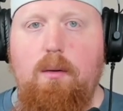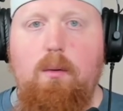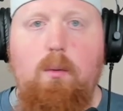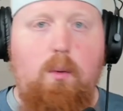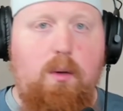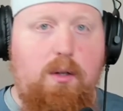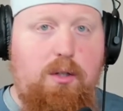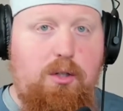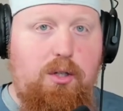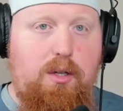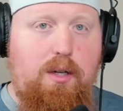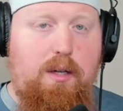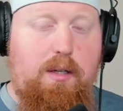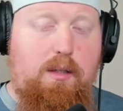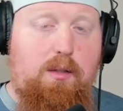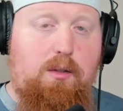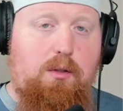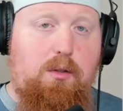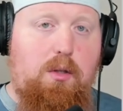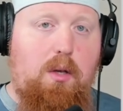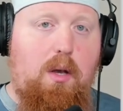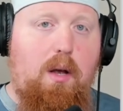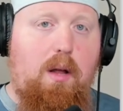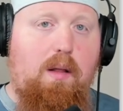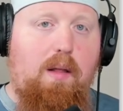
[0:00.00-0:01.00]
which
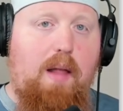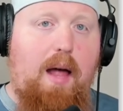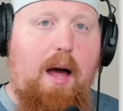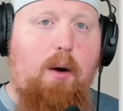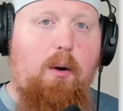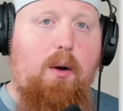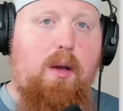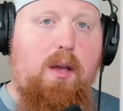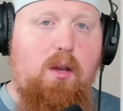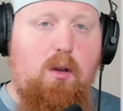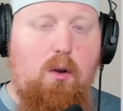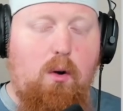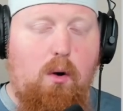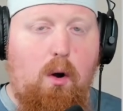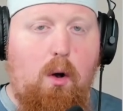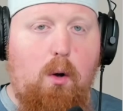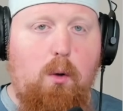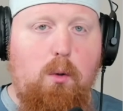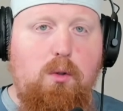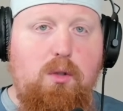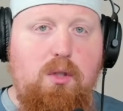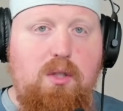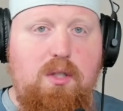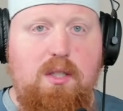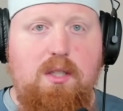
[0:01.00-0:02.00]
is allowing your
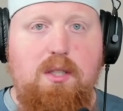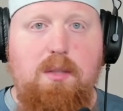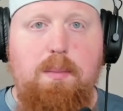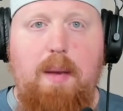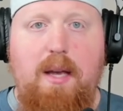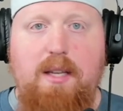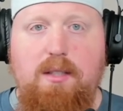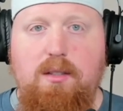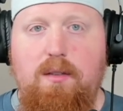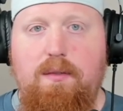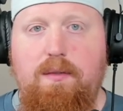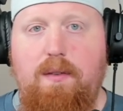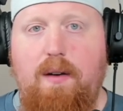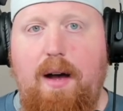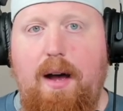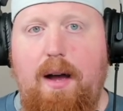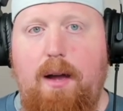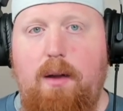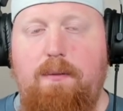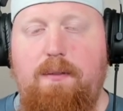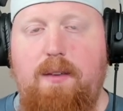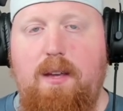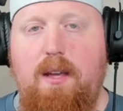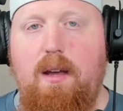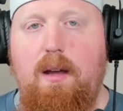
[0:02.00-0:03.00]
host to
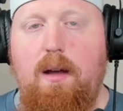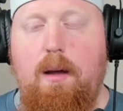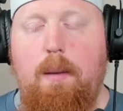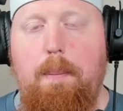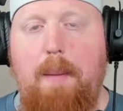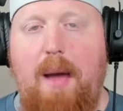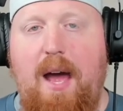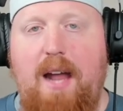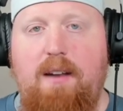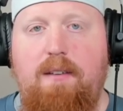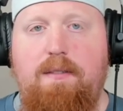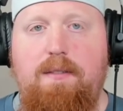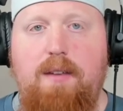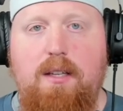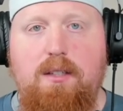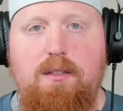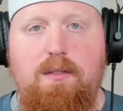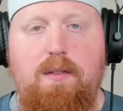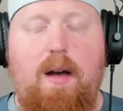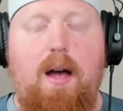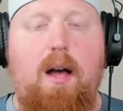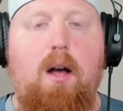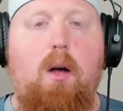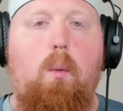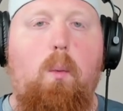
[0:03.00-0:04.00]
specify via a manifest
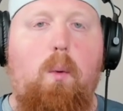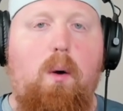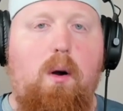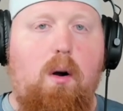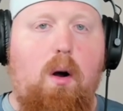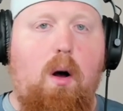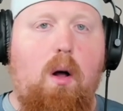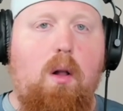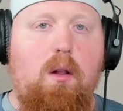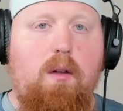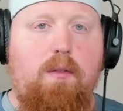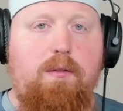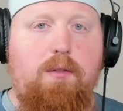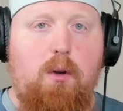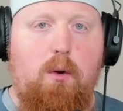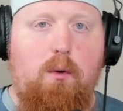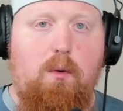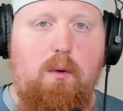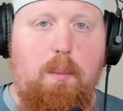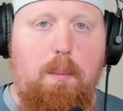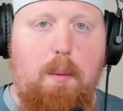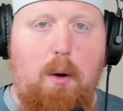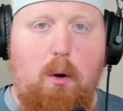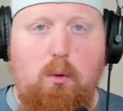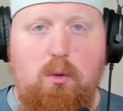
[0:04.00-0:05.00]
file where all of
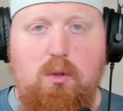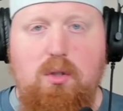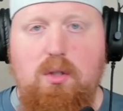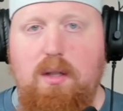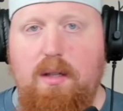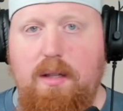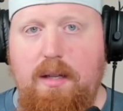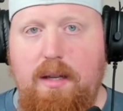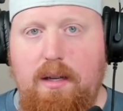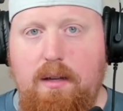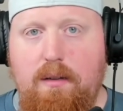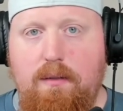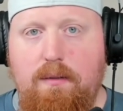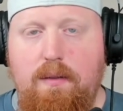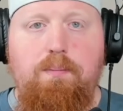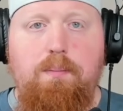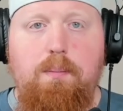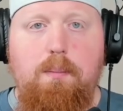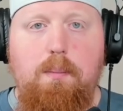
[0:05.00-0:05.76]
your remotes live.